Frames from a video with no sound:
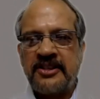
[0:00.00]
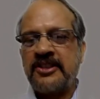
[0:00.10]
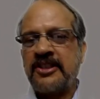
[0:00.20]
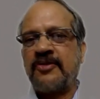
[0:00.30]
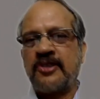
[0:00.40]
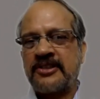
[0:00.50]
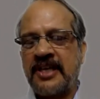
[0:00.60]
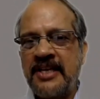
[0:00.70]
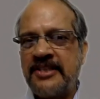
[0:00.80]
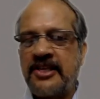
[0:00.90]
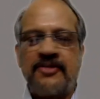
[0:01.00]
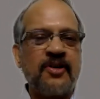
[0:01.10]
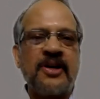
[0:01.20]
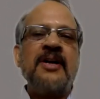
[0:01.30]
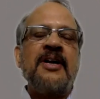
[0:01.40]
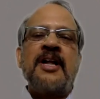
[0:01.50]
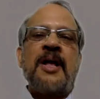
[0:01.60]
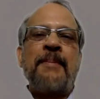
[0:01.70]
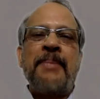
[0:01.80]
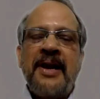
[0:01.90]
Is it for skill? Is it for
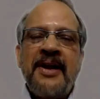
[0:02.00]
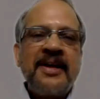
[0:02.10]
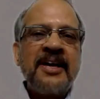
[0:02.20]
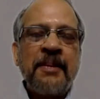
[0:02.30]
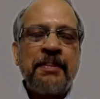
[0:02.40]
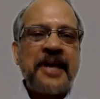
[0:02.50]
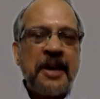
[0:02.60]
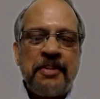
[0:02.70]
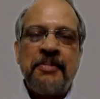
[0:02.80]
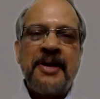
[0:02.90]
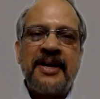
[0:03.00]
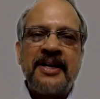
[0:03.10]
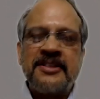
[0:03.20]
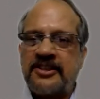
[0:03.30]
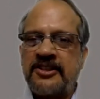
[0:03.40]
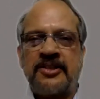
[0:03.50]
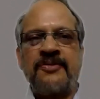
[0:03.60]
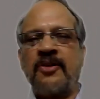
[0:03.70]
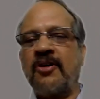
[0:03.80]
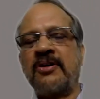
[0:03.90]
building up capabilities? Is it
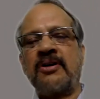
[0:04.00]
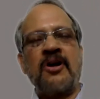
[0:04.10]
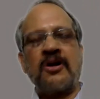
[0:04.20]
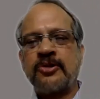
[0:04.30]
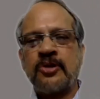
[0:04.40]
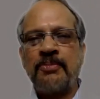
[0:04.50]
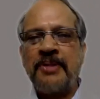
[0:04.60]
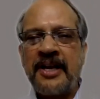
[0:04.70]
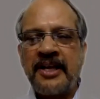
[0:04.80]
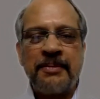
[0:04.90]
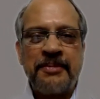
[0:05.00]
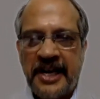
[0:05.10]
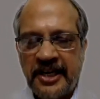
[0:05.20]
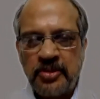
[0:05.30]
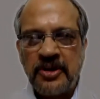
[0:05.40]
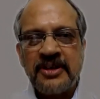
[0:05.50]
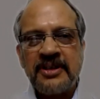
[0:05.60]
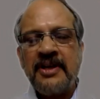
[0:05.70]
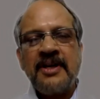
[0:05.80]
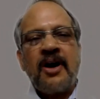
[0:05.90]
for also building up network
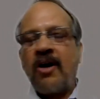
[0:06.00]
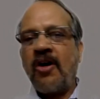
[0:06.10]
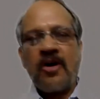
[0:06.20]
or